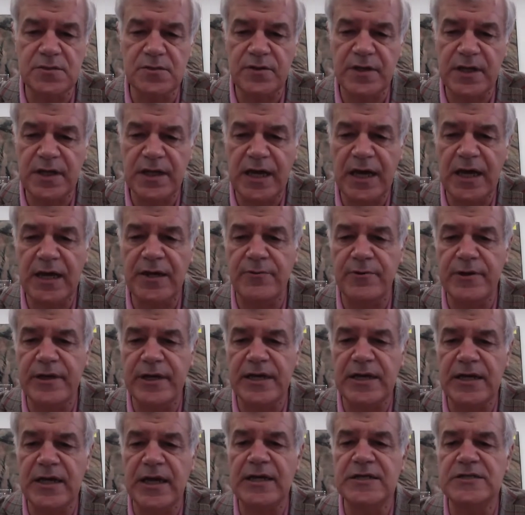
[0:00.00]
of the Canary
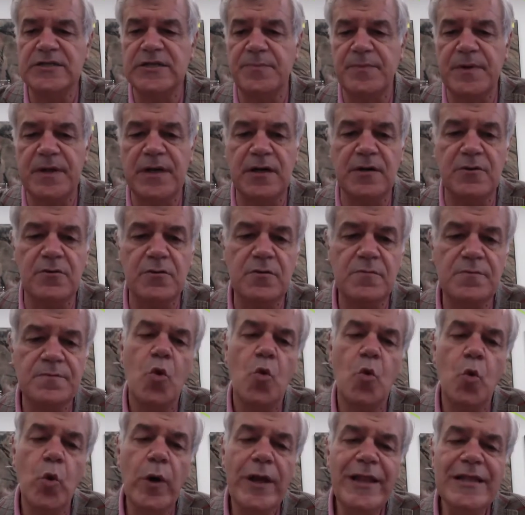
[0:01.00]
archipelago,
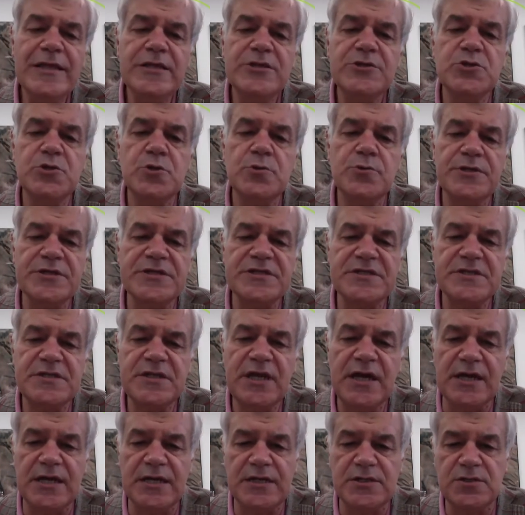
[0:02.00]
will soon
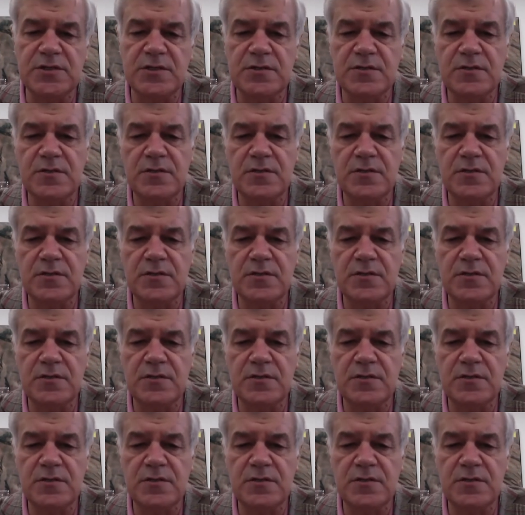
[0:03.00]
start